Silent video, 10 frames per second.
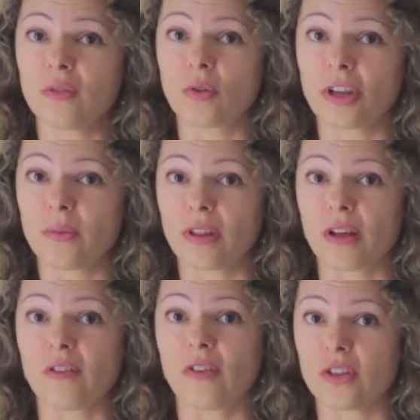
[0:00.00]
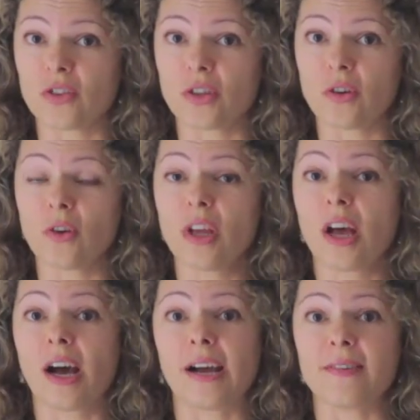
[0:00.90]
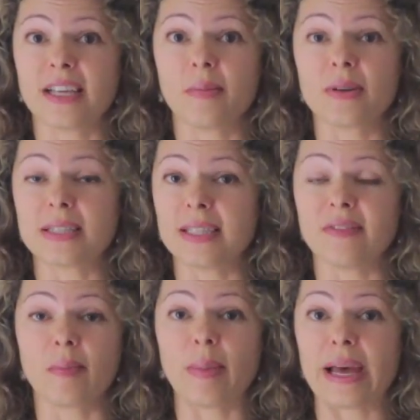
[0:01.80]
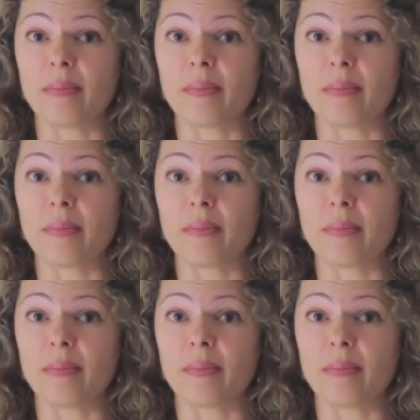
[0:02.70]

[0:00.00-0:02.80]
of working with Alfonso, I was able to leave a bad